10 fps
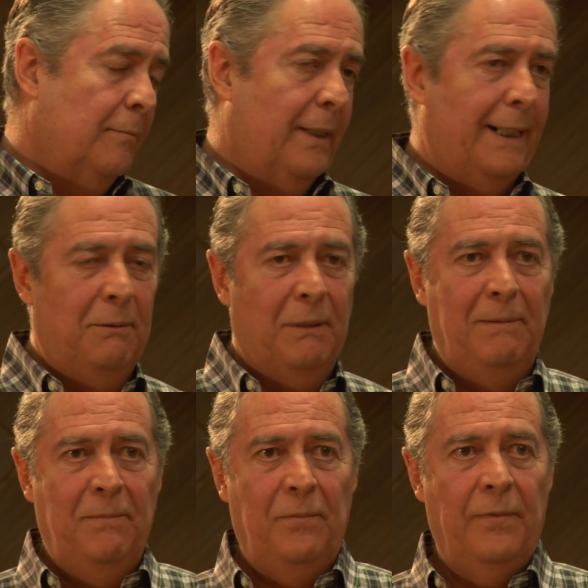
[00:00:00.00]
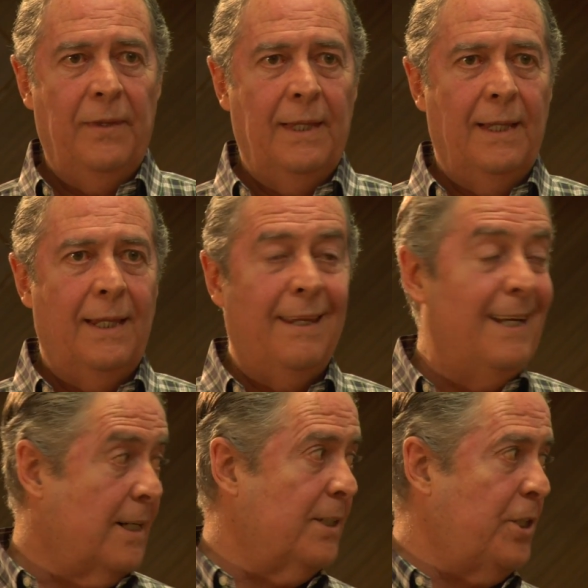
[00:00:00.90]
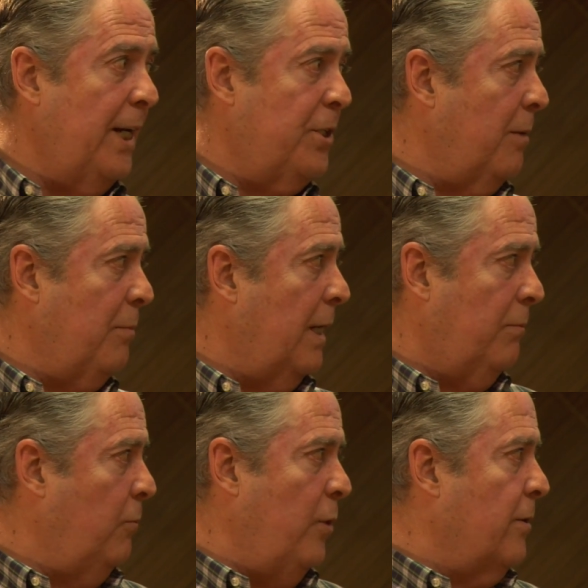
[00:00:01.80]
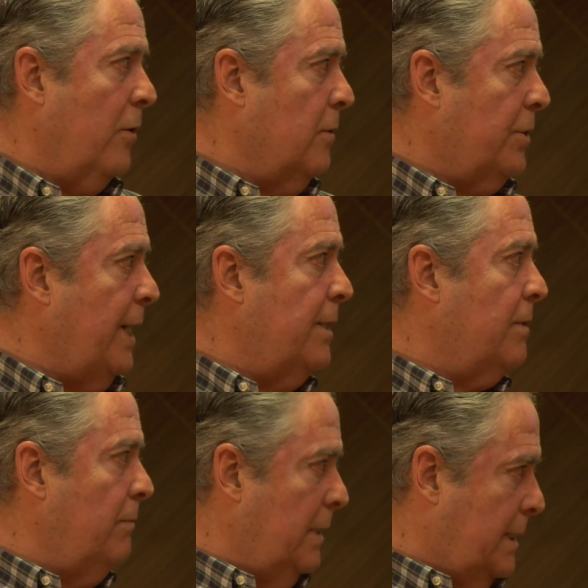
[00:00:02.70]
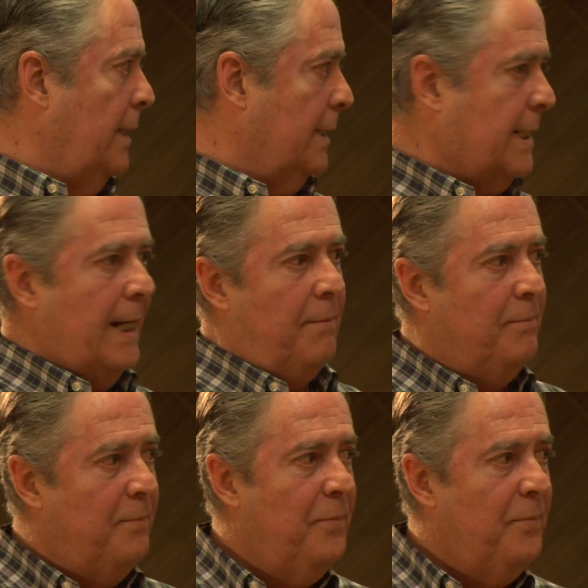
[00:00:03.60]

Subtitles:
But anyway, things are changing, but we're not going to change. We're still the same.